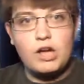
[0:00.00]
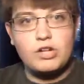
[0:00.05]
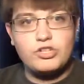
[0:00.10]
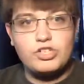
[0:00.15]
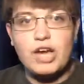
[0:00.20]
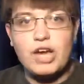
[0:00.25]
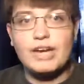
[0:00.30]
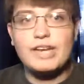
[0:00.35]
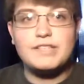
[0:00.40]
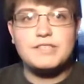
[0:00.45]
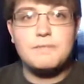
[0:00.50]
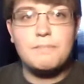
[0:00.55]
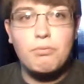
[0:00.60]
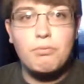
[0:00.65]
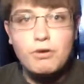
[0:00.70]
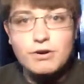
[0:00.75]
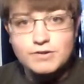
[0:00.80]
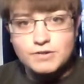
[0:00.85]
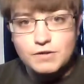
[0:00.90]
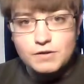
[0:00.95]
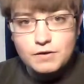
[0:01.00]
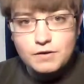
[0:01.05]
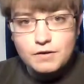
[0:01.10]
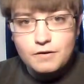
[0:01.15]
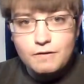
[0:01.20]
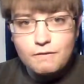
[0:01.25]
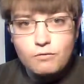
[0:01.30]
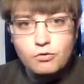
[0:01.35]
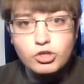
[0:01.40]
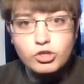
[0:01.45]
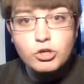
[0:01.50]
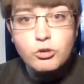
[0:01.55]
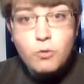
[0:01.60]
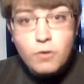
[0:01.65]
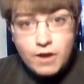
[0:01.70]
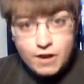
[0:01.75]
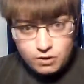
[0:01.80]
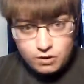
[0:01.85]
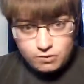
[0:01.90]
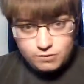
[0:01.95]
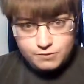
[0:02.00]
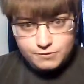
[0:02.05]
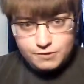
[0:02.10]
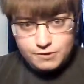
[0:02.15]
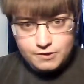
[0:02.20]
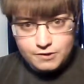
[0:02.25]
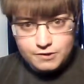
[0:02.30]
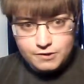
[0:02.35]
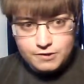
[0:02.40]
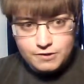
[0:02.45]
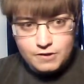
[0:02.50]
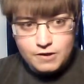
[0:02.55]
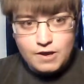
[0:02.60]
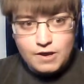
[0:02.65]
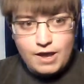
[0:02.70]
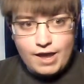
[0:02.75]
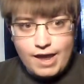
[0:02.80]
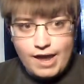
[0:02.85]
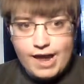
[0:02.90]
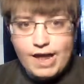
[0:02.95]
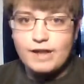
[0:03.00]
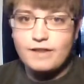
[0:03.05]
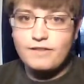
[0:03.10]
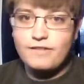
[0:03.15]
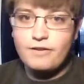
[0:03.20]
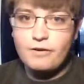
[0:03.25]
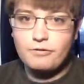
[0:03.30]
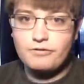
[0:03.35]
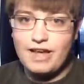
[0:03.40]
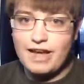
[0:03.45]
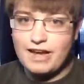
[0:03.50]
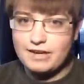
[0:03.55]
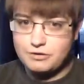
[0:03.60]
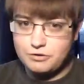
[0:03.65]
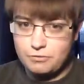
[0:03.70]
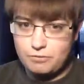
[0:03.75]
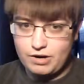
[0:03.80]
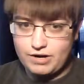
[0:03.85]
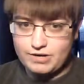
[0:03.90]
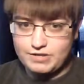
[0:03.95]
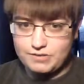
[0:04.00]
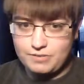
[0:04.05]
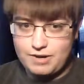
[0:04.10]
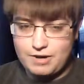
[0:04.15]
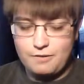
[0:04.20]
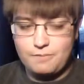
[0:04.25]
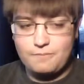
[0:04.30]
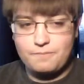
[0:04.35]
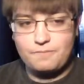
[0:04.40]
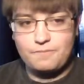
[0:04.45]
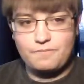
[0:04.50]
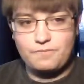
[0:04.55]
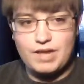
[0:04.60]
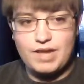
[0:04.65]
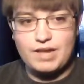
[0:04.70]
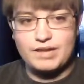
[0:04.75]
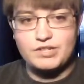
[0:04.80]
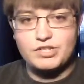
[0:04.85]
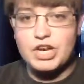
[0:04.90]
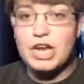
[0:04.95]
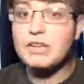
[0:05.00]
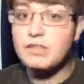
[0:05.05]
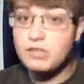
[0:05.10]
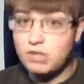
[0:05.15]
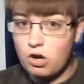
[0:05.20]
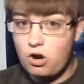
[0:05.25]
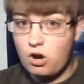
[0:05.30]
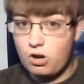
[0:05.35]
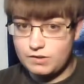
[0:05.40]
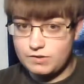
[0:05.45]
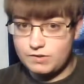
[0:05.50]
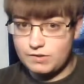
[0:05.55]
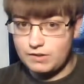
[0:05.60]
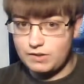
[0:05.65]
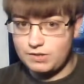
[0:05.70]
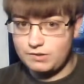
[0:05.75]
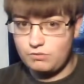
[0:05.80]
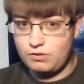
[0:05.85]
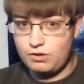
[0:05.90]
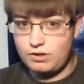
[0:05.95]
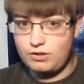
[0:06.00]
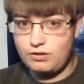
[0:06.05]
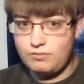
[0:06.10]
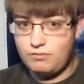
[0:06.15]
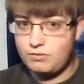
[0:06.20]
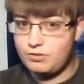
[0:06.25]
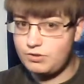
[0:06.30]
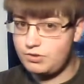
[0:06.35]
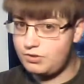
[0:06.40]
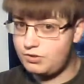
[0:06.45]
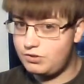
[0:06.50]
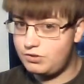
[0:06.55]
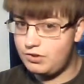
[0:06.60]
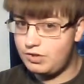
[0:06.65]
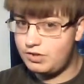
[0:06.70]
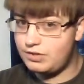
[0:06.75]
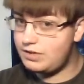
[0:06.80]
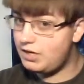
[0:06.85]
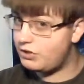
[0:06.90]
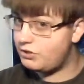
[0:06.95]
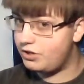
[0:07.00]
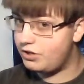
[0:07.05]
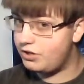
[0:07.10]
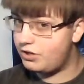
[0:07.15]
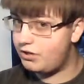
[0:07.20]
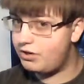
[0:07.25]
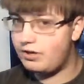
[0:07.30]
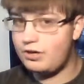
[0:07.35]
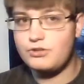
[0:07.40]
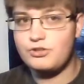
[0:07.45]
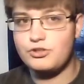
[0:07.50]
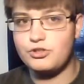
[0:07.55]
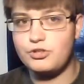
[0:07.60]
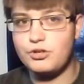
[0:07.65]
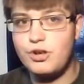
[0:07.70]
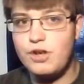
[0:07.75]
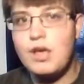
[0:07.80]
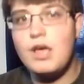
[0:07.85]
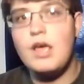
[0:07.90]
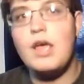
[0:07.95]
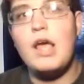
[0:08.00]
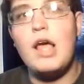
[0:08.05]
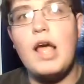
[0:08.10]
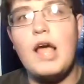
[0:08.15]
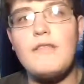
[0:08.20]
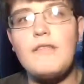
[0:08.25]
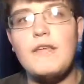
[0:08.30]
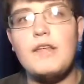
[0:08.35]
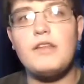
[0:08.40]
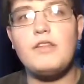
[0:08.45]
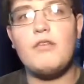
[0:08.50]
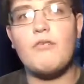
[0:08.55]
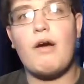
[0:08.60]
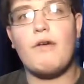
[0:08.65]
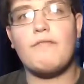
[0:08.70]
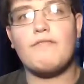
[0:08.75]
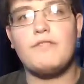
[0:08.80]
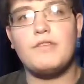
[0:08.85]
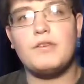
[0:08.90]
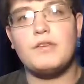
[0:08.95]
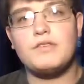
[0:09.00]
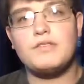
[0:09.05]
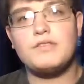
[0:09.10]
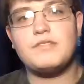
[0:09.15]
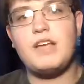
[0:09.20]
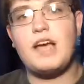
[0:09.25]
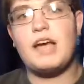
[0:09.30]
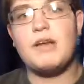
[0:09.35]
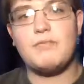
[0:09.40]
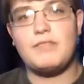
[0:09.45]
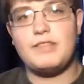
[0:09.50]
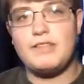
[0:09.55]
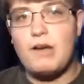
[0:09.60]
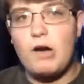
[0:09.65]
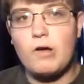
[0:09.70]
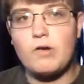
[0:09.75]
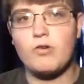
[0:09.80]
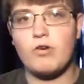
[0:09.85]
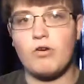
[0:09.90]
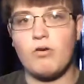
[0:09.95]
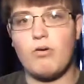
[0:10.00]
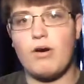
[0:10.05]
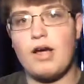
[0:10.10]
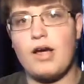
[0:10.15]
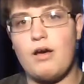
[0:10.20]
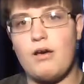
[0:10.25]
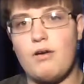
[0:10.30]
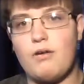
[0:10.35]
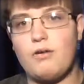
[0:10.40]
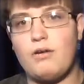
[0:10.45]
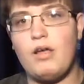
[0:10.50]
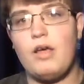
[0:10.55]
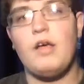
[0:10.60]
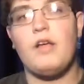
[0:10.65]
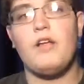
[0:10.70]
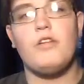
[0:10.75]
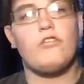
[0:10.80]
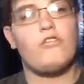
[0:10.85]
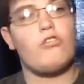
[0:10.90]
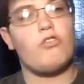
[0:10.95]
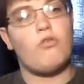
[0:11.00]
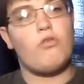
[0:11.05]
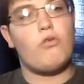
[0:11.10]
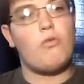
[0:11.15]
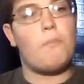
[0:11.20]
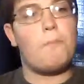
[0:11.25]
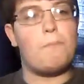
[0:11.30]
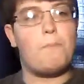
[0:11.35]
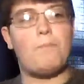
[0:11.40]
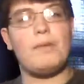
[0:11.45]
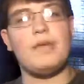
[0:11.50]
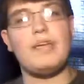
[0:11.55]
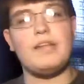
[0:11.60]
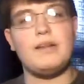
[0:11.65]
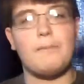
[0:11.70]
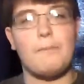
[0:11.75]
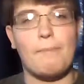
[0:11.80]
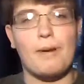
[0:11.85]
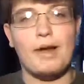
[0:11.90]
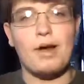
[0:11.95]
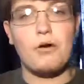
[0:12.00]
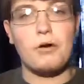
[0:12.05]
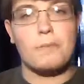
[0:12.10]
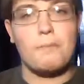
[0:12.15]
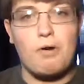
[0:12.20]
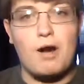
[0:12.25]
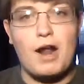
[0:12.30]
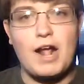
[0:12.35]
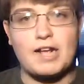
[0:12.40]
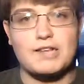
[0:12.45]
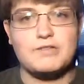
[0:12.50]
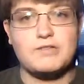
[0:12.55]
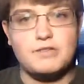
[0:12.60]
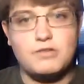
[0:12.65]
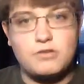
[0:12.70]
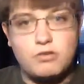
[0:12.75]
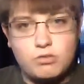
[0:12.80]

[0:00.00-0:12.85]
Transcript: Jak gets imprisoned for 2 years until Daxter breaks him out. And Jak talks in this one, which is actually a good addition. And then you have to side with the Underground to beat Baron Praxis,